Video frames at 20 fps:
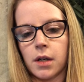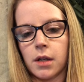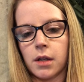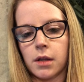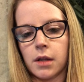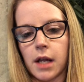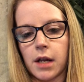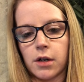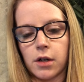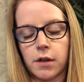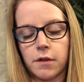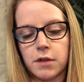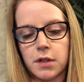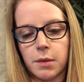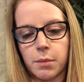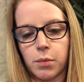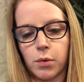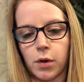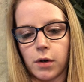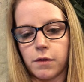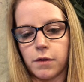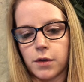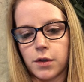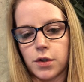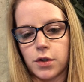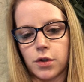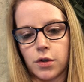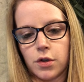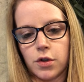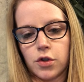a letter of support for
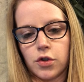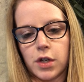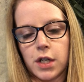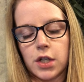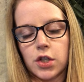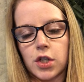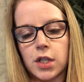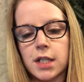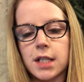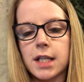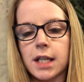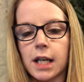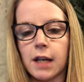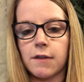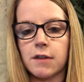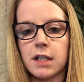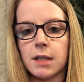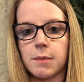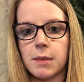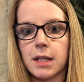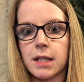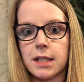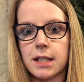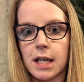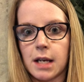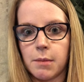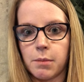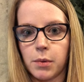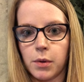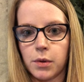surgery, just to give some
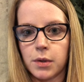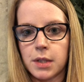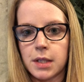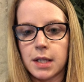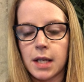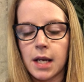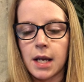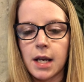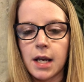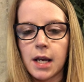examples.